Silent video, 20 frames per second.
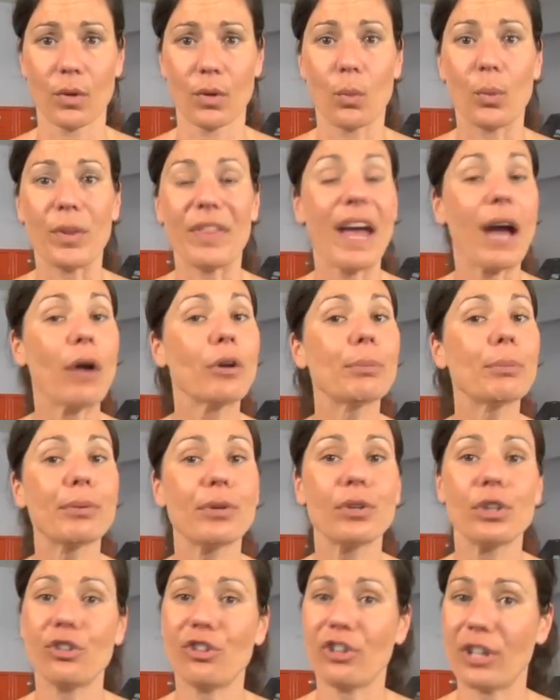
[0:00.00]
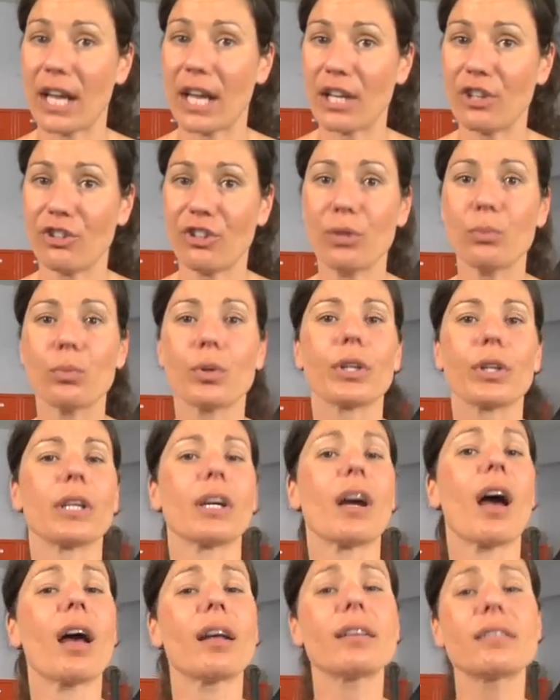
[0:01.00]
Without appreciation, we're going to
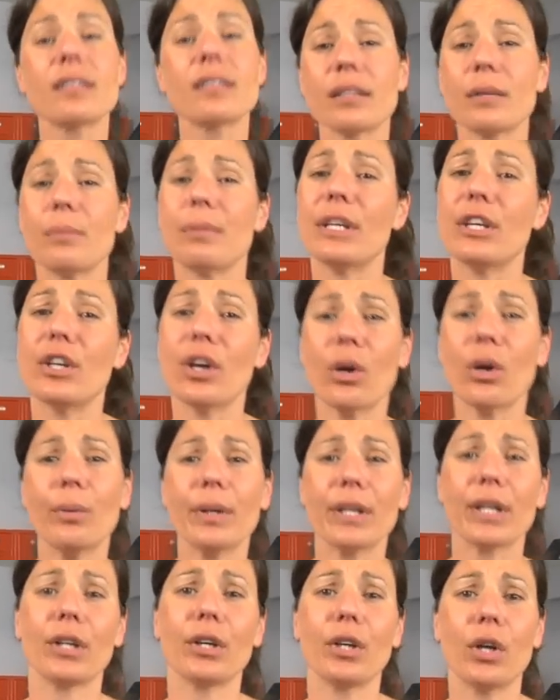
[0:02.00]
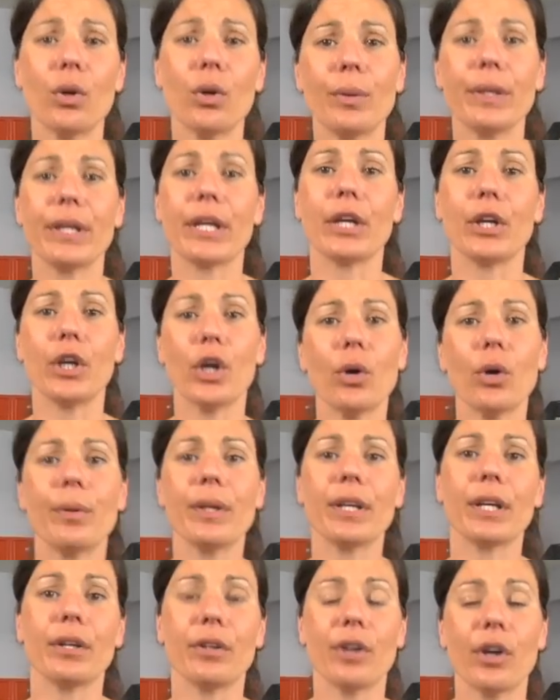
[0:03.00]
constantly be going and going and going and